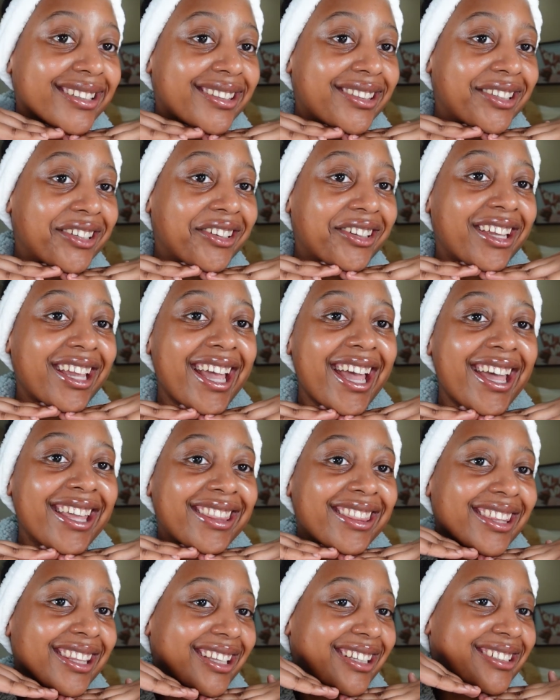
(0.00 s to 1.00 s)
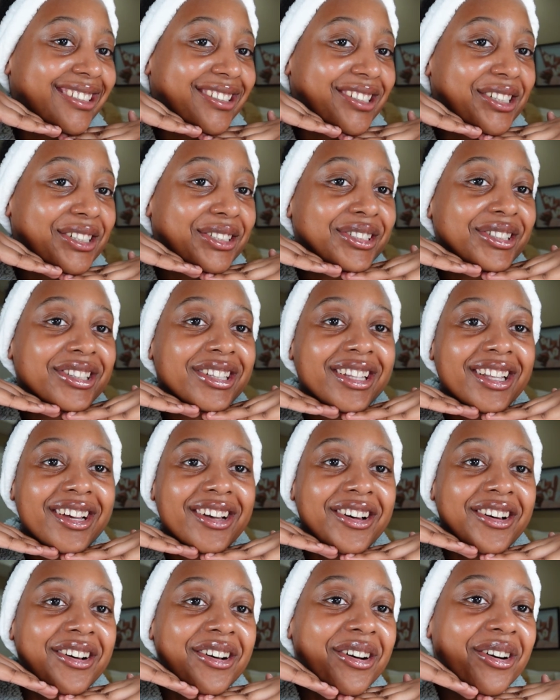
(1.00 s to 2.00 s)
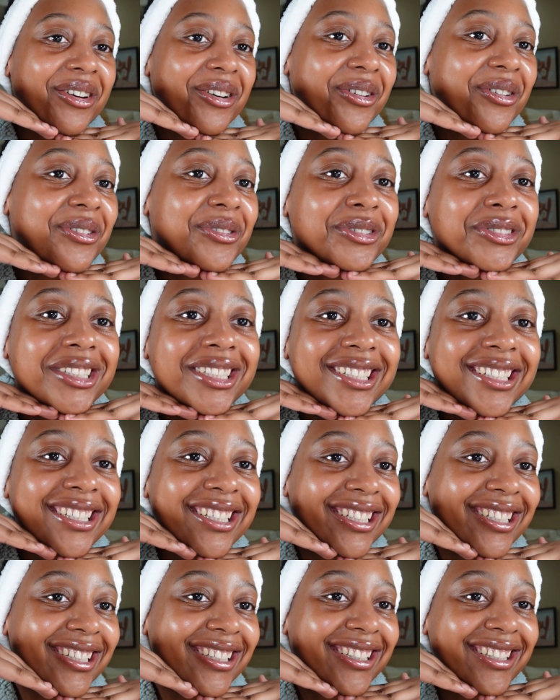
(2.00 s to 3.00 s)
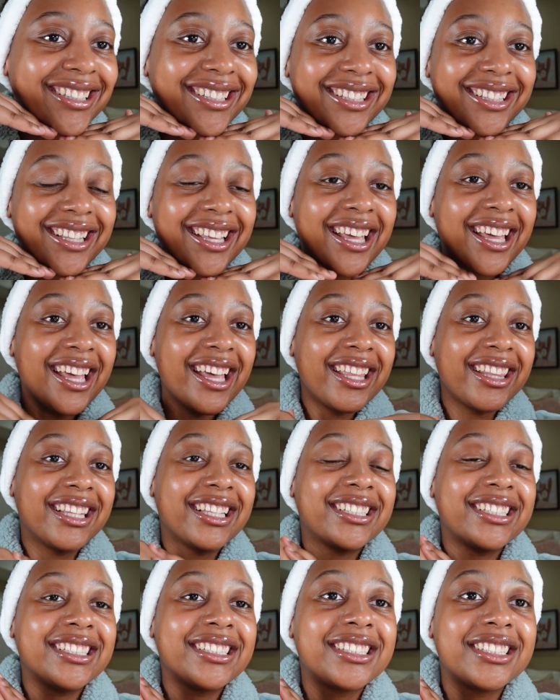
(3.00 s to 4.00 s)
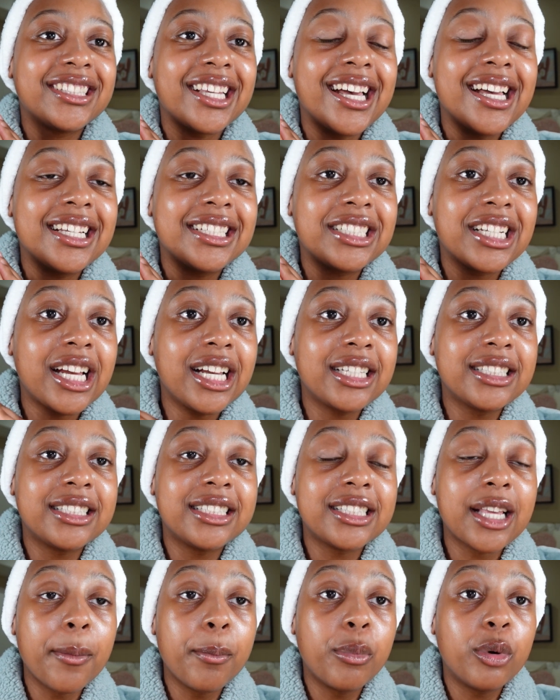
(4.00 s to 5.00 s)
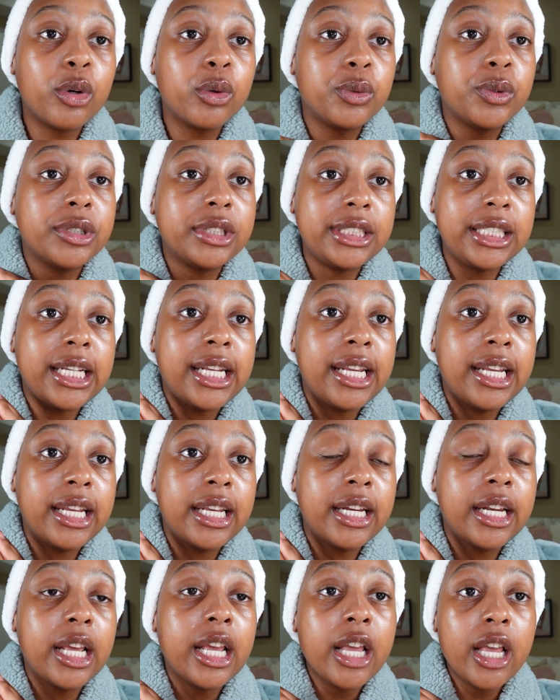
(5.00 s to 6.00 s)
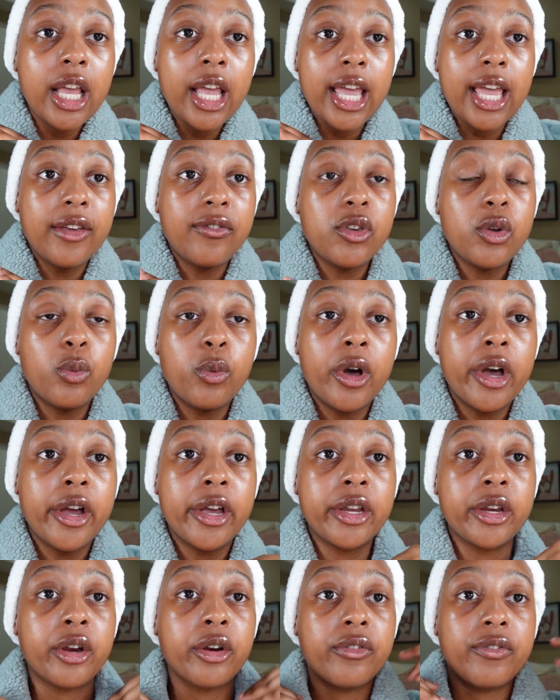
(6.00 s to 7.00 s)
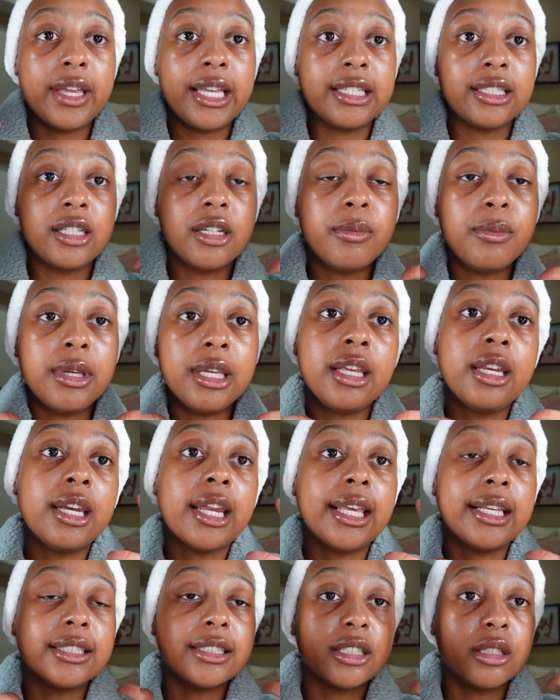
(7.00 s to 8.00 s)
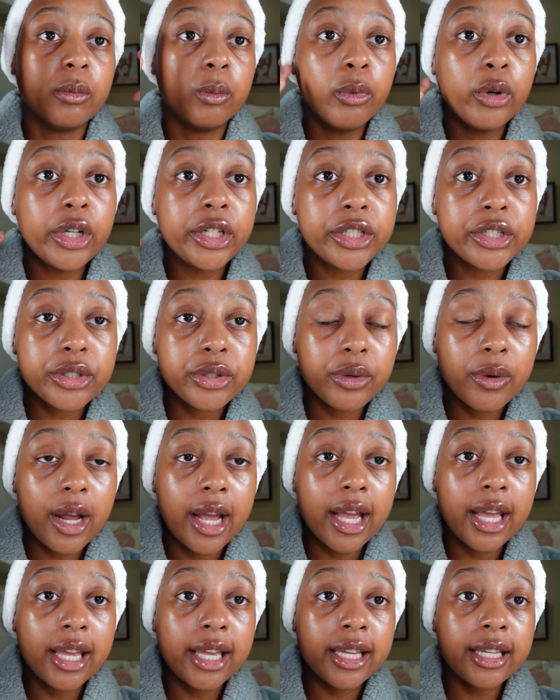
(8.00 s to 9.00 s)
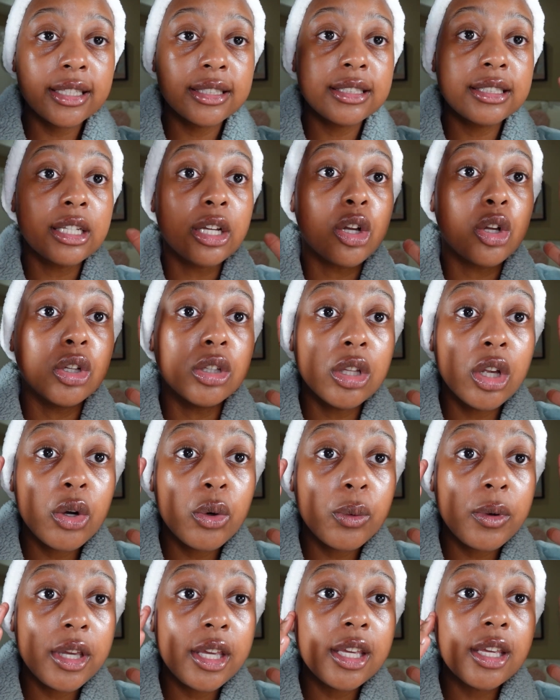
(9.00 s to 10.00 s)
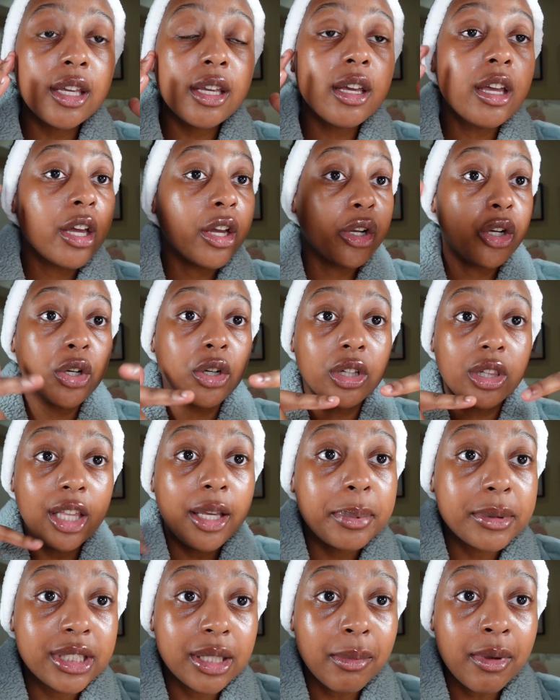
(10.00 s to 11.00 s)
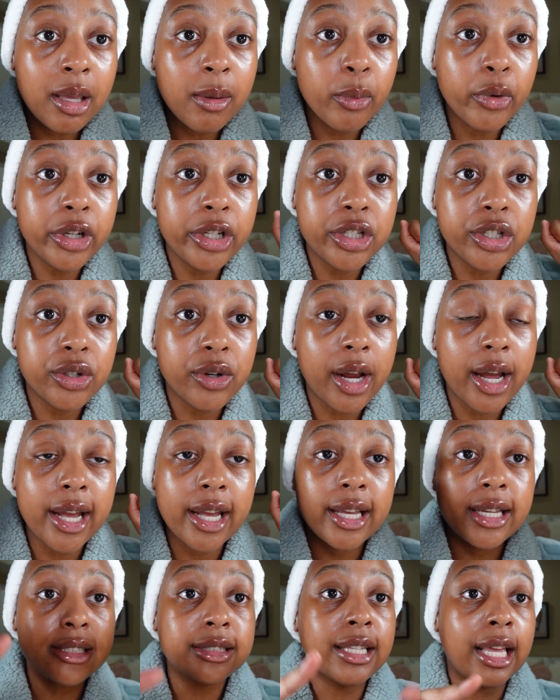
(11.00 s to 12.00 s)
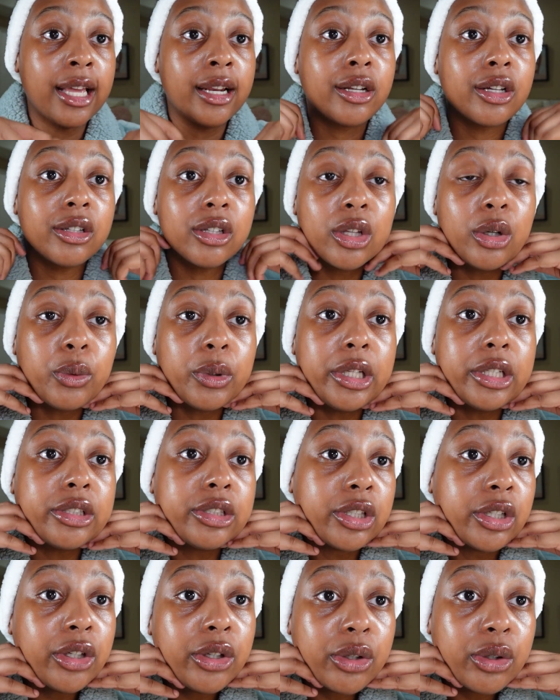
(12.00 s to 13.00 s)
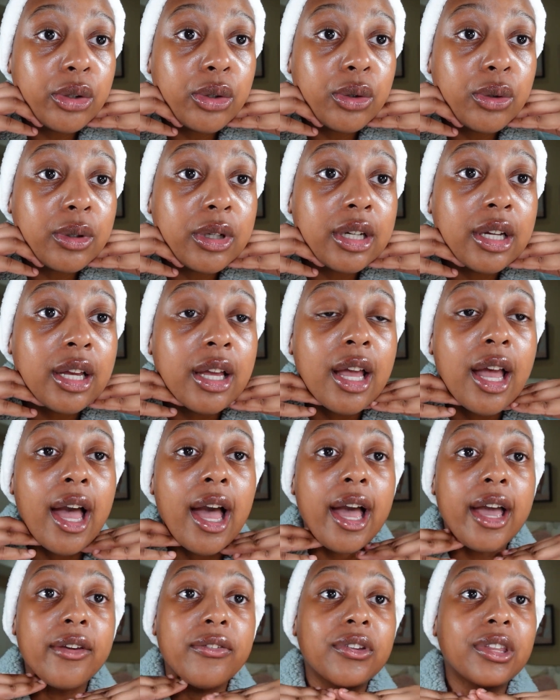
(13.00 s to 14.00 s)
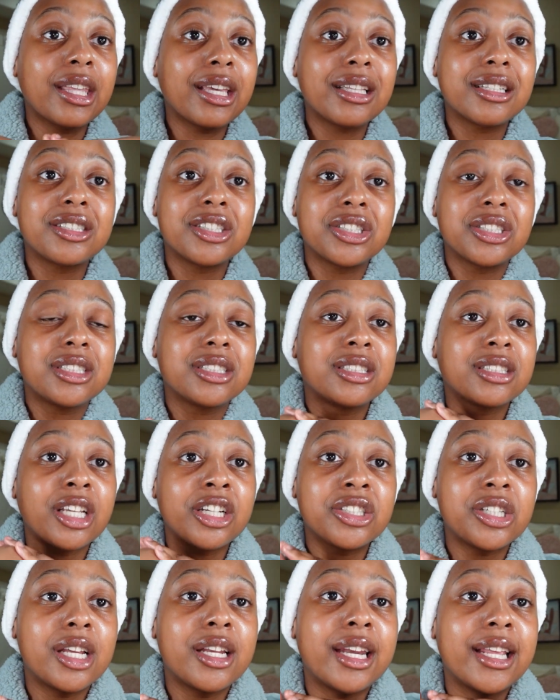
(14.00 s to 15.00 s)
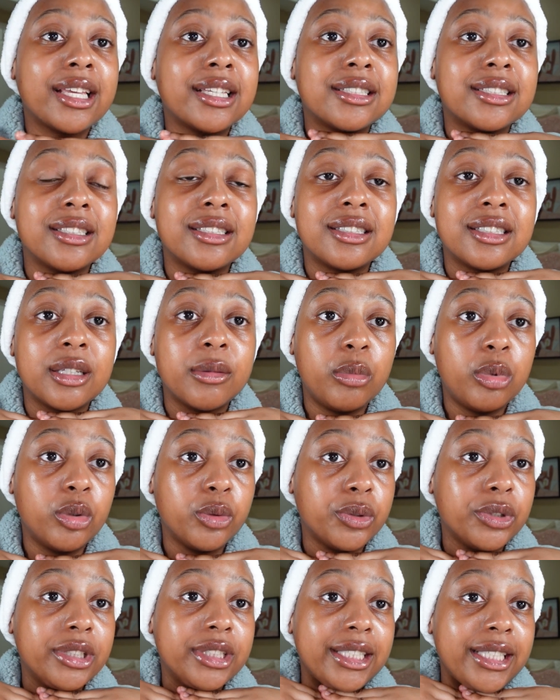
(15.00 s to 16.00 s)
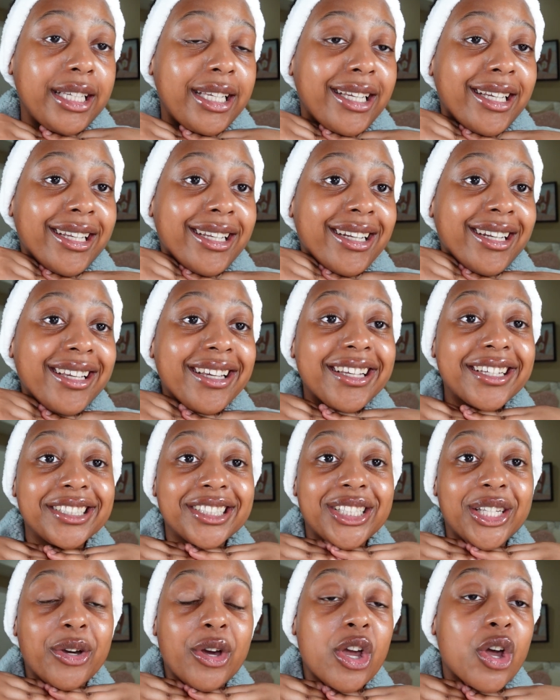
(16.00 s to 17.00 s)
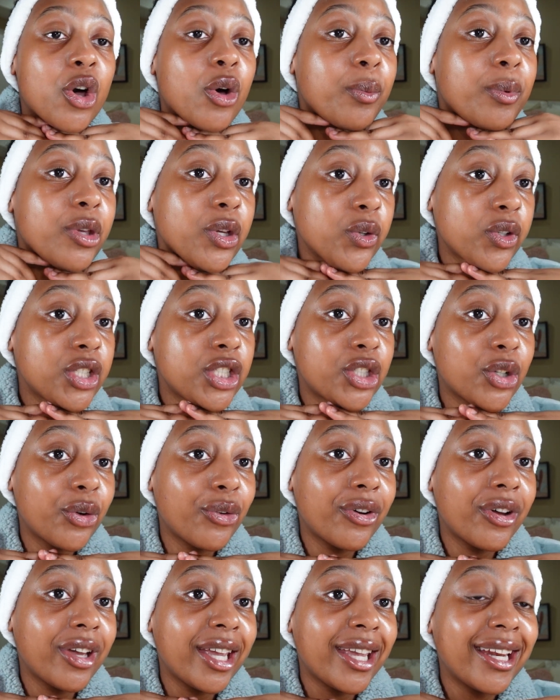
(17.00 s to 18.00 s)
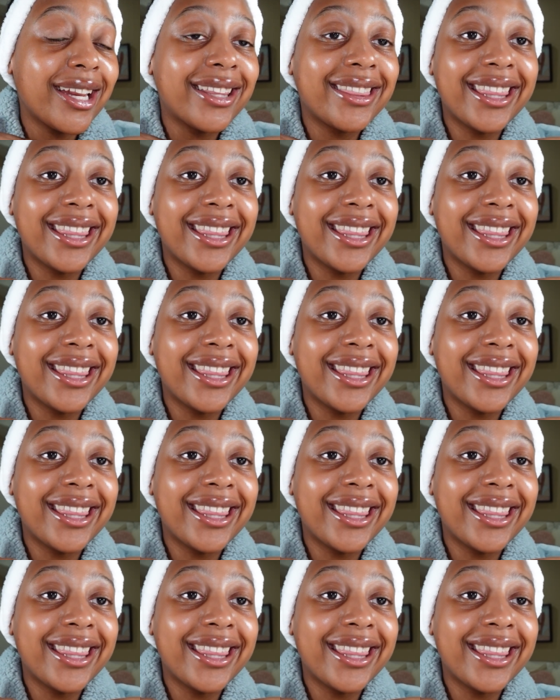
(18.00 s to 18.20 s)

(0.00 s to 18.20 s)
Look at this glow. This is such a simple routine. If you want your face to be nice and moisturized, glowy, your lips to be moisturized and glowy too. I feel like it's just such a nice and simple routine. So I hope you enjoyed.